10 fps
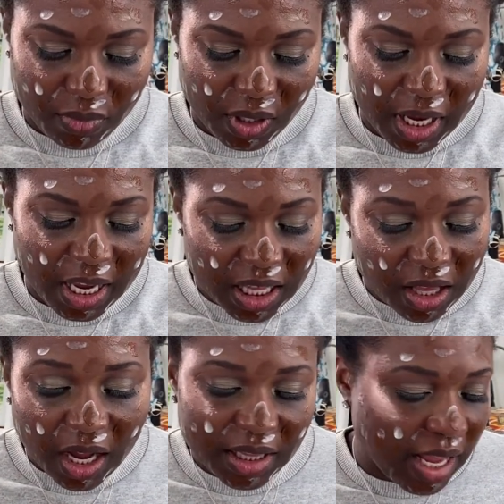he
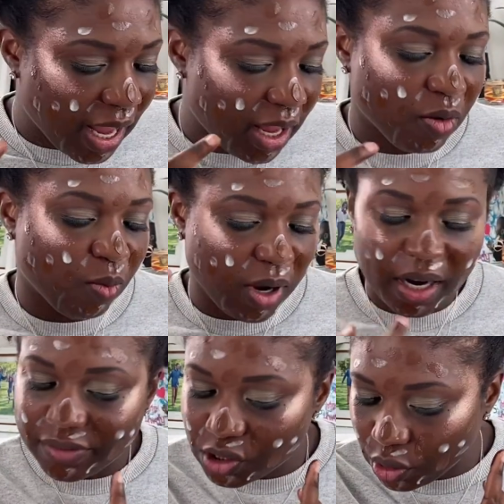thought that
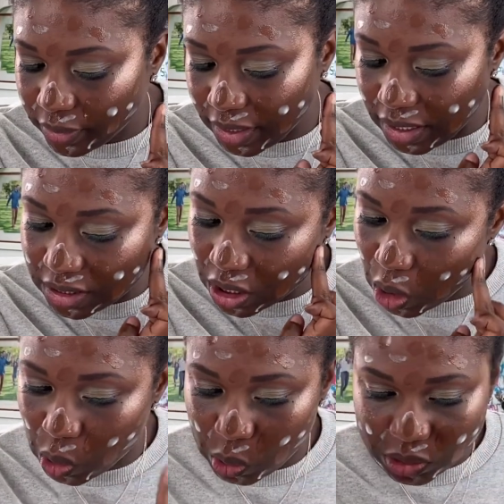whatever story he
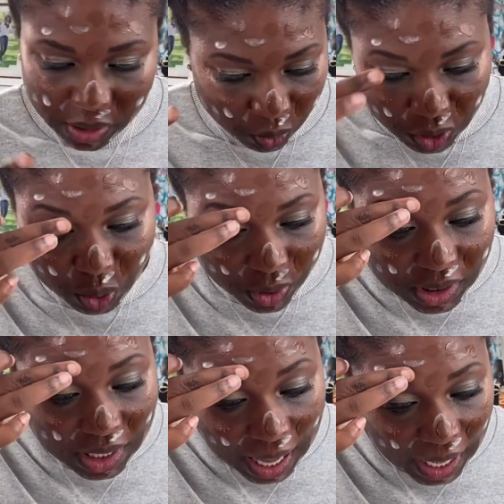told, which was a
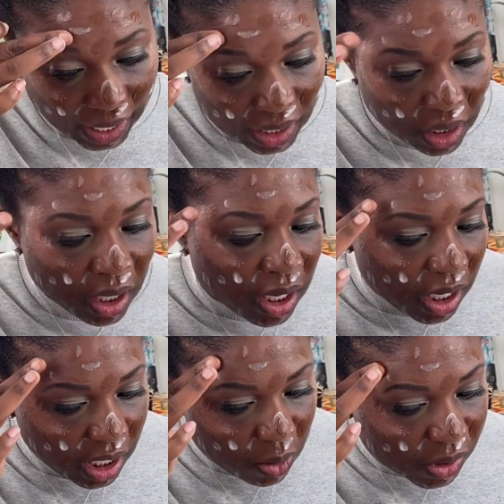lie,
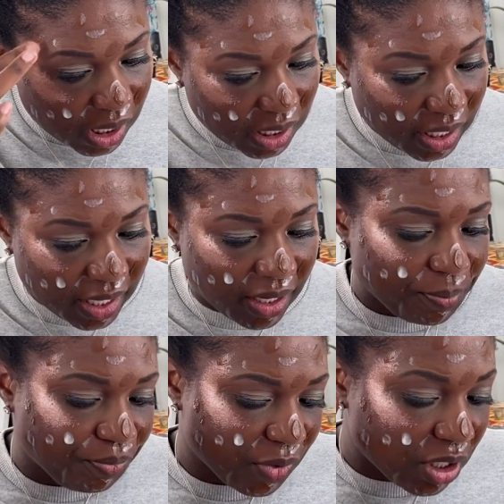he was gonna
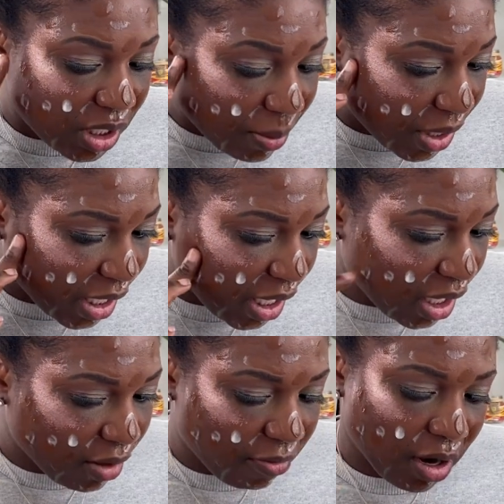get
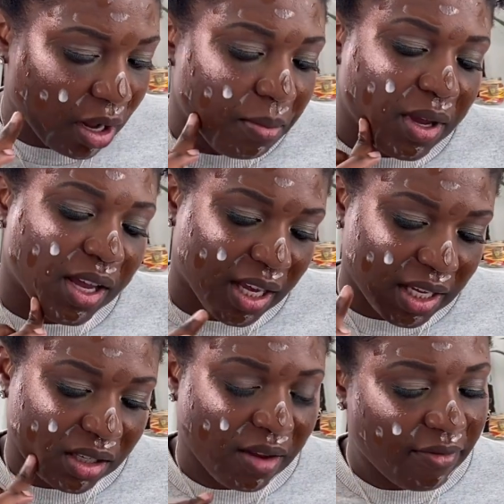sympathy from
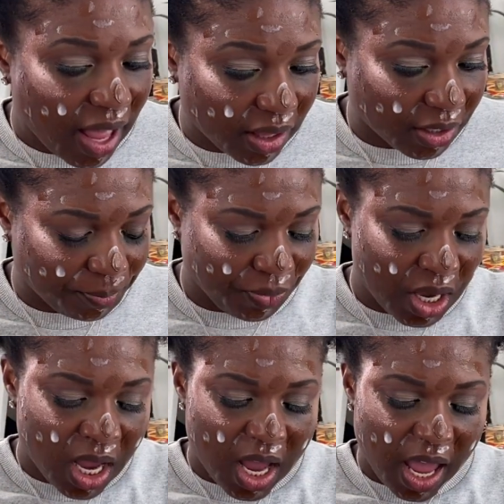his father.
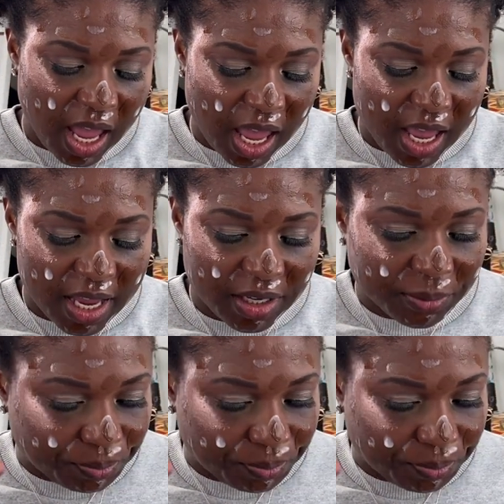And